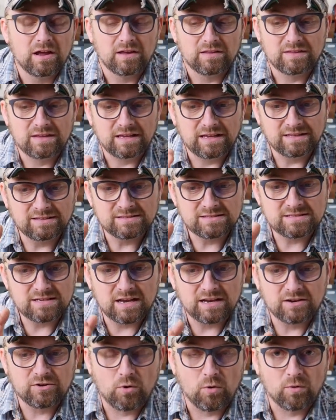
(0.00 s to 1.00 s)
the
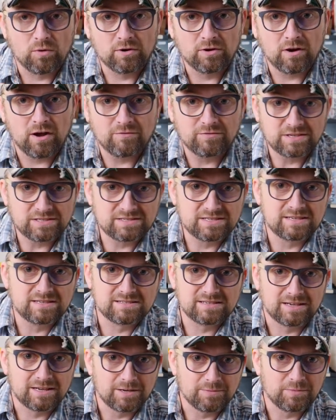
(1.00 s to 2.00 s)
inside corner obviously
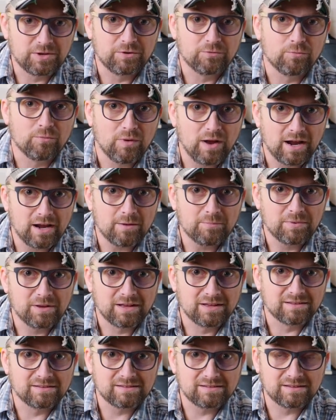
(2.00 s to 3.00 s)
isn't going to be right up
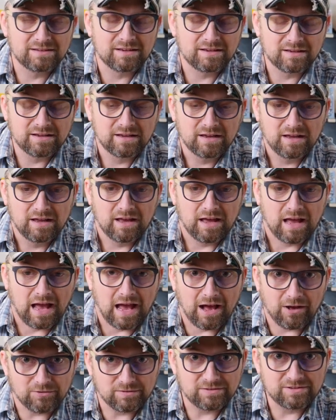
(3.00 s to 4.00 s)
against the
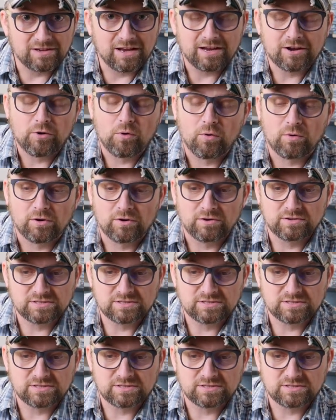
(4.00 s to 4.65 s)
outside corner.